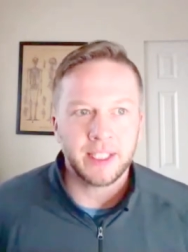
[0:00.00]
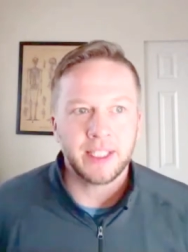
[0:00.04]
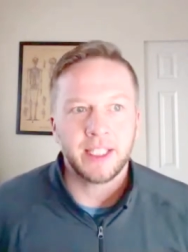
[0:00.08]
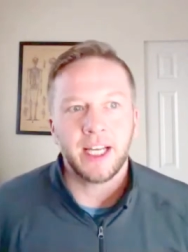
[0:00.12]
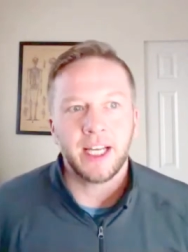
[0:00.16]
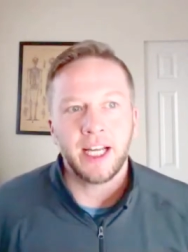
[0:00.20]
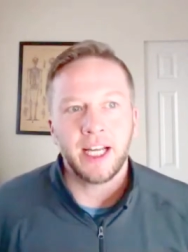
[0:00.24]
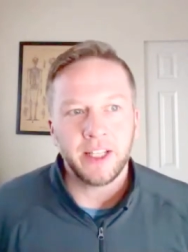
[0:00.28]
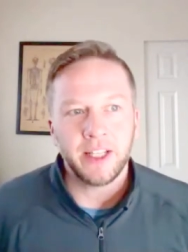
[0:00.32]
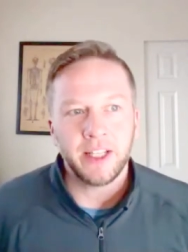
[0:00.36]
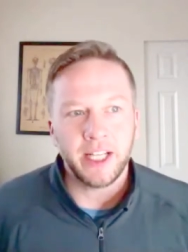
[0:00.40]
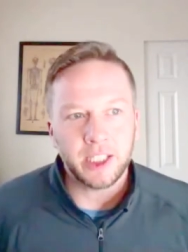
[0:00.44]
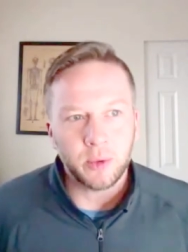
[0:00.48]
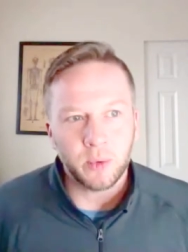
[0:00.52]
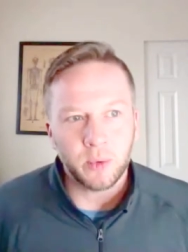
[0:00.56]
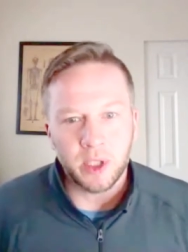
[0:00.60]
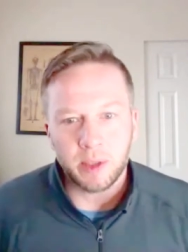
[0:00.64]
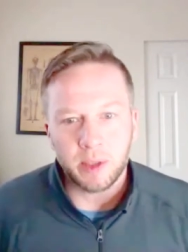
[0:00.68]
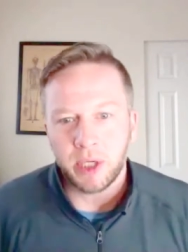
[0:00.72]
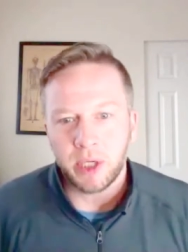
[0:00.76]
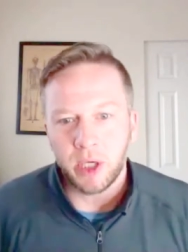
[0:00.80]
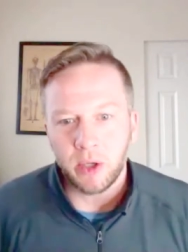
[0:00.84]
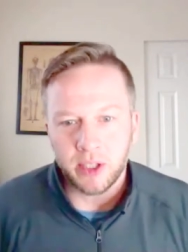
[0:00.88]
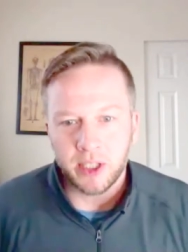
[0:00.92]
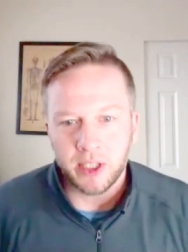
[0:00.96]
I don't like the word
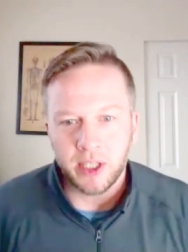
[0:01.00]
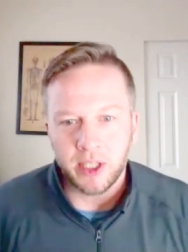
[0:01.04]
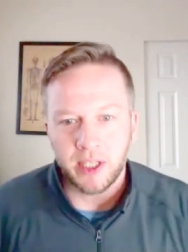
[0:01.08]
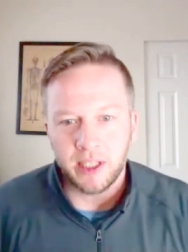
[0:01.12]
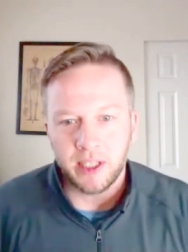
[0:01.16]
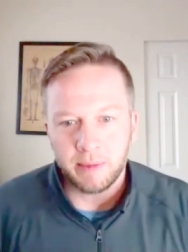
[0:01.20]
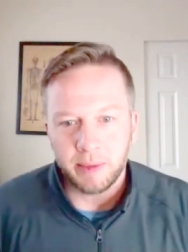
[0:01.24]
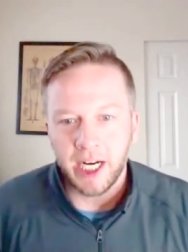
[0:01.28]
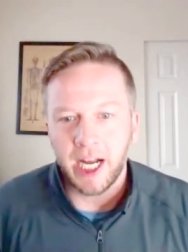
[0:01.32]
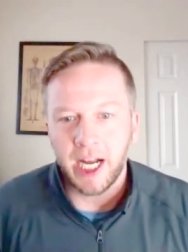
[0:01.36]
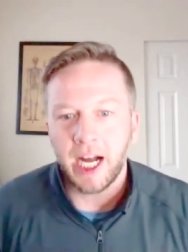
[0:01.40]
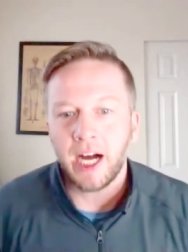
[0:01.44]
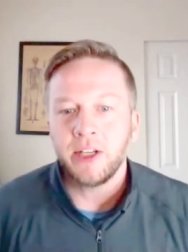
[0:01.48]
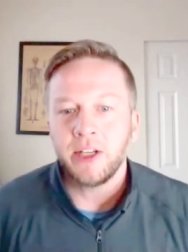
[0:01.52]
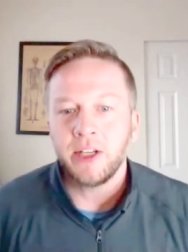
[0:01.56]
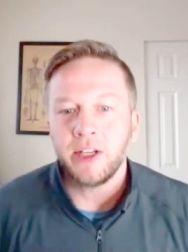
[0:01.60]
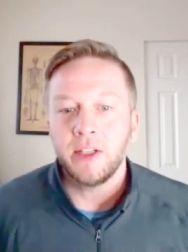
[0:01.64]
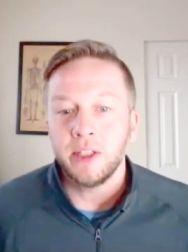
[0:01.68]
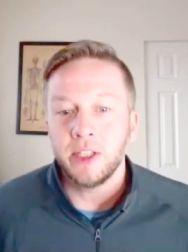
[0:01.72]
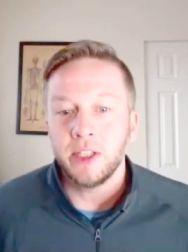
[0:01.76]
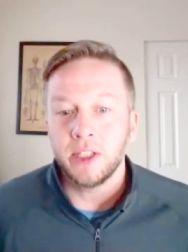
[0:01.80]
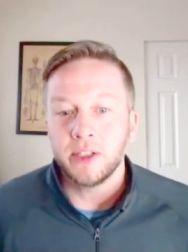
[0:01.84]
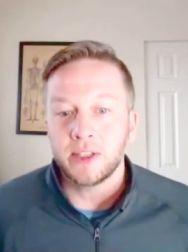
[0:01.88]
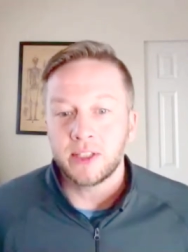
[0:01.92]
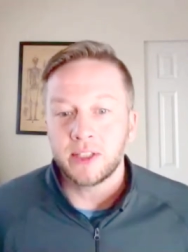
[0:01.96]
protocol, but how do you
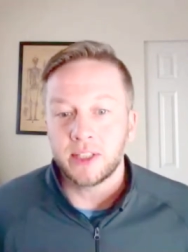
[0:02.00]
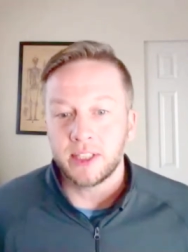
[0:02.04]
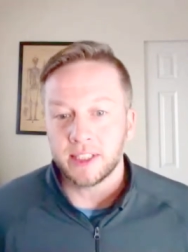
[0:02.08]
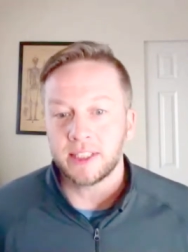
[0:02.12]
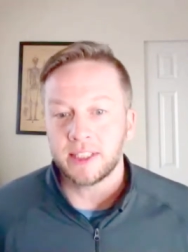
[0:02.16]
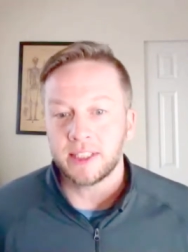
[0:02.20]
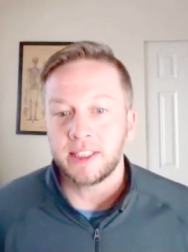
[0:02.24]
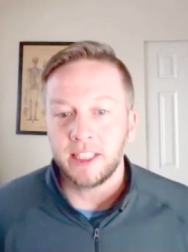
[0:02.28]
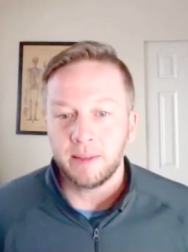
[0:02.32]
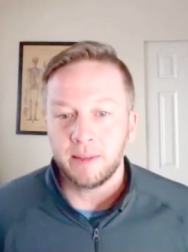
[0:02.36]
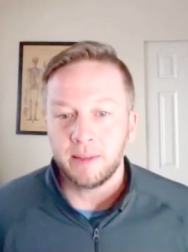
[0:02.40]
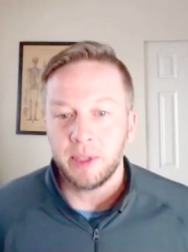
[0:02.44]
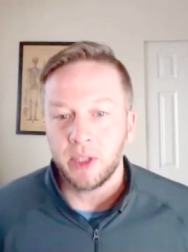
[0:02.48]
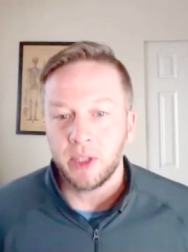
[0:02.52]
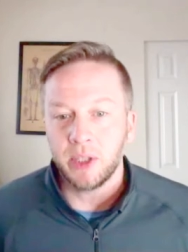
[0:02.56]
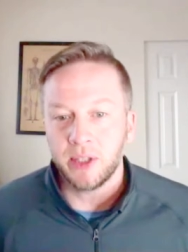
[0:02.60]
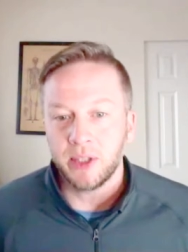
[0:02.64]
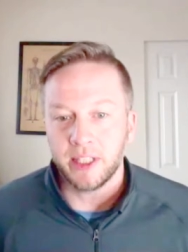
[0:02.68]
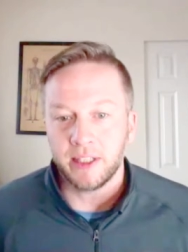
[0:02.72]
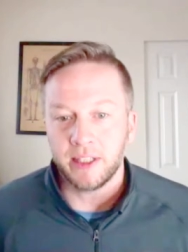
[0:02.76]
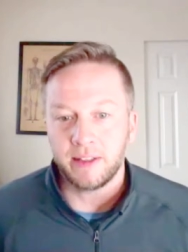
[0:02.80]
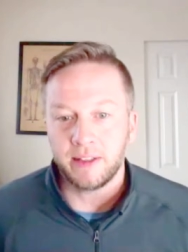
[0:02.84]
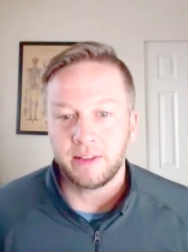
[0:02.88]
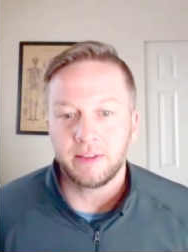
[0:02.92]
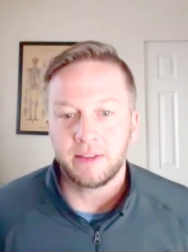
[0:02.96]
use the stim
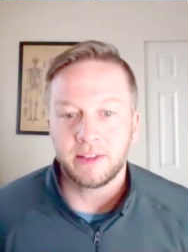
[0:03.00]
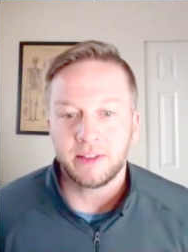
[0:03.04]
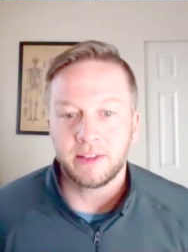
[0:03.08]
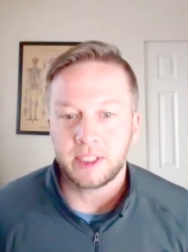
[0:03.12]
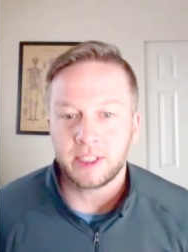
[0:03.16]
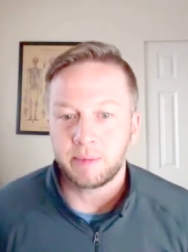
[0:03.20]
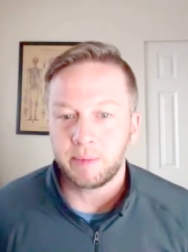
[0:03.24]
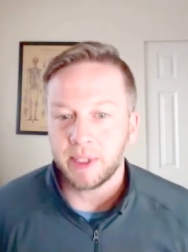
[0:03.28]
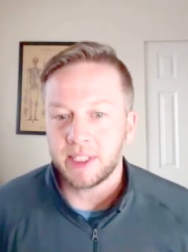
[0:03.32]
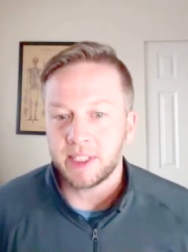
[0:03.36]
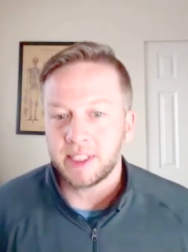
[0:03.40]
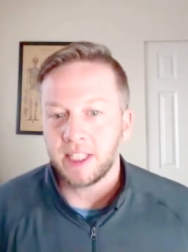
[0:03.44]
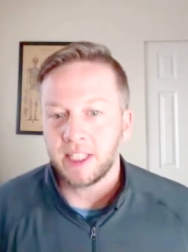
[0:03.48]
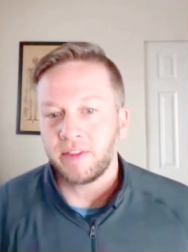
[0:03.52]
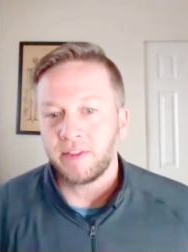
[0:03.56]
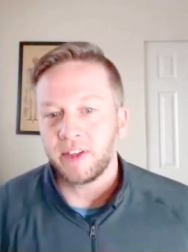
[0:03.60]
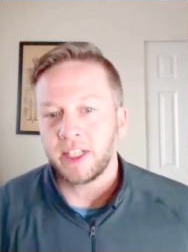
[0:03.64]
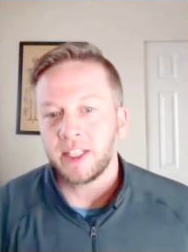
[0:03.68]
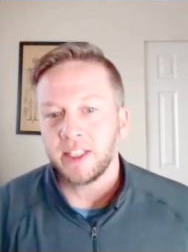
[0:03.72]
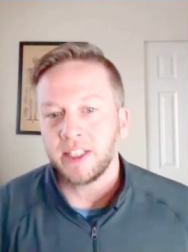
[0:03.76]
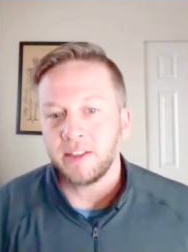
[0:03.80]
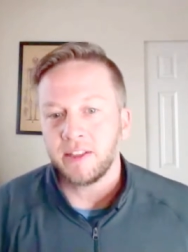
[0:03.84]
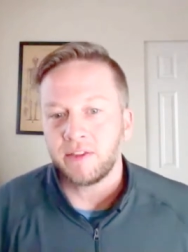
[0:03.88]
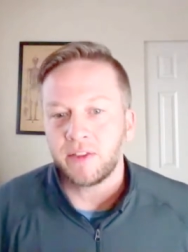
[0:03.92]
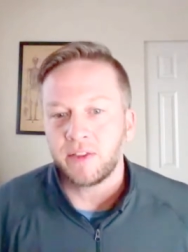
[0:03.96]
unit
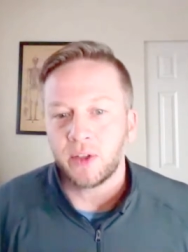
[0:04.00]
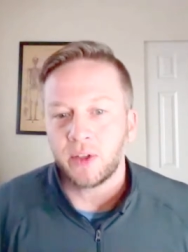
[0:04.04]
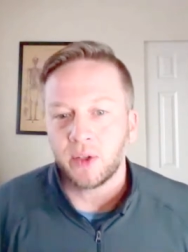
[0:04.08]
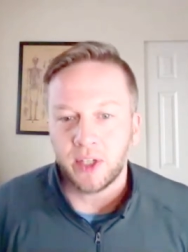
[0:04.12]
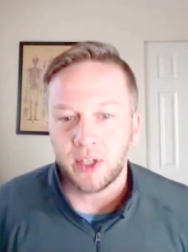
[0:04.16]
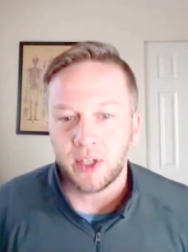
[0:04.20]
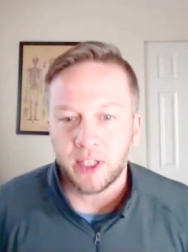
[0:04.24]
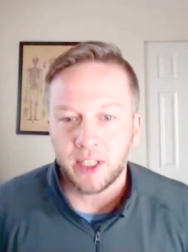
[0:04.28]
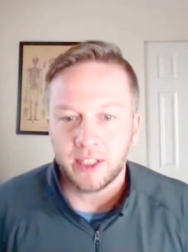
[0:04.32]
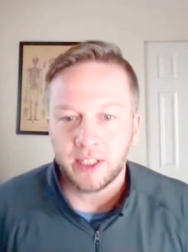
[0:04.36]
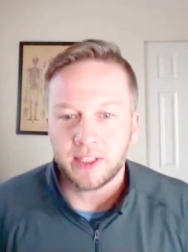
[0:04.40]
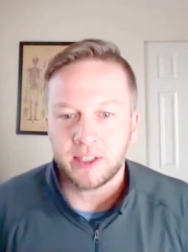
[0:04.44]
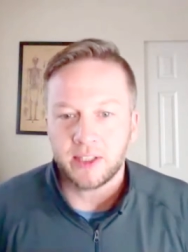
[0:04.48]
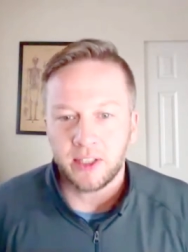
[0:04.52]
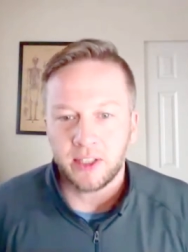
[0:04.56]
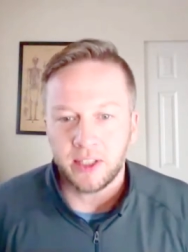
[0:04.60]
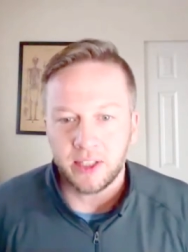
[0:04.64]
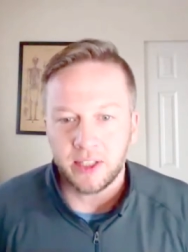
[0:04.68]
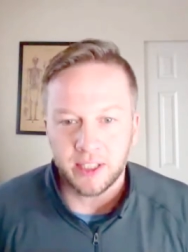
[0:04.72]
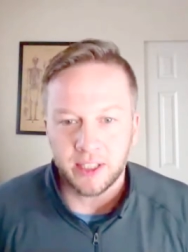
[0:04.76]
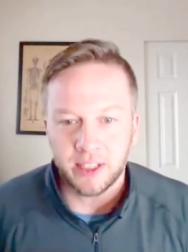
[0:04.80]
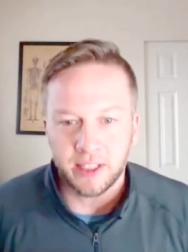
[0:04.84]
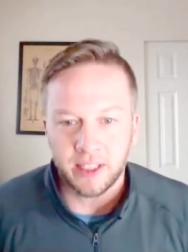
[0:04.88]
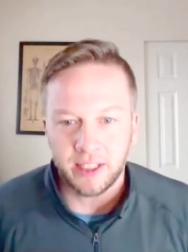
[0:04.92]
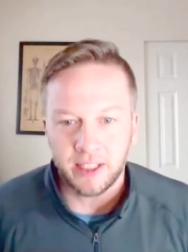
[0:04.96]
specifically for a
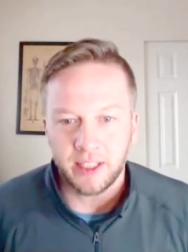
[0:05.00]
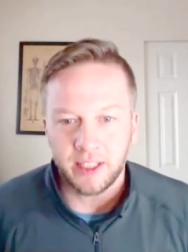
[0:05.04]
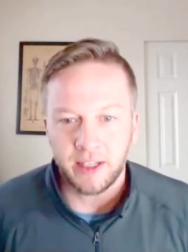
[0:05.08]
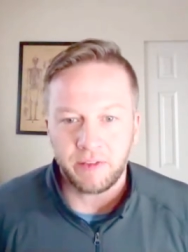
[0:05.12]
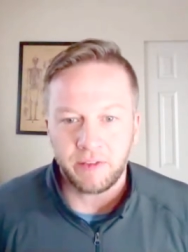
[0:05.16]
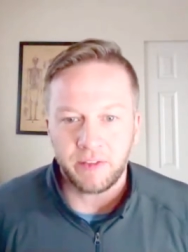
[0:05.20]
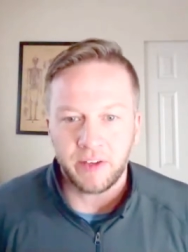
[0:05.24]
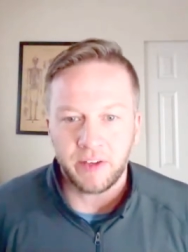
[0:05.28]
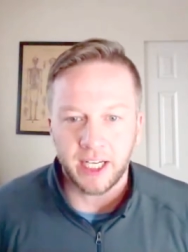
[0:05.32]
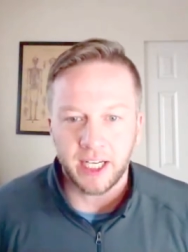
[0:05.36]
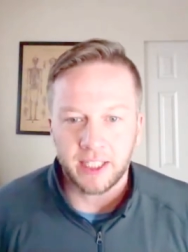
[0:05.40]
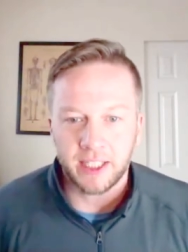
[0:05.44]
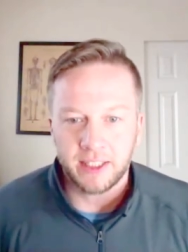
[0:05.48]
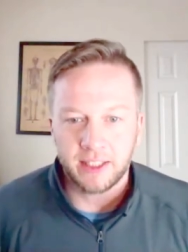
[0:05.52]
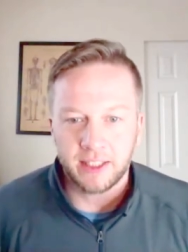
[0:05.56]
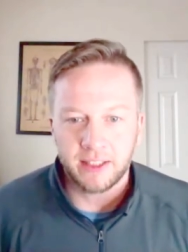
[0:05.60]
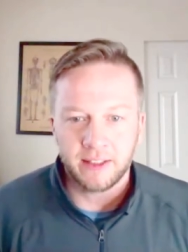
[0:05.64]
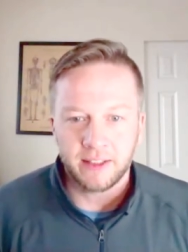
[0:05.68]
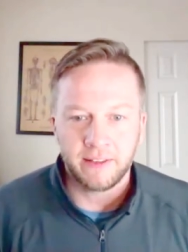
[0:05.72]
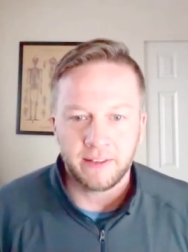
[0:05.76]
certain effect?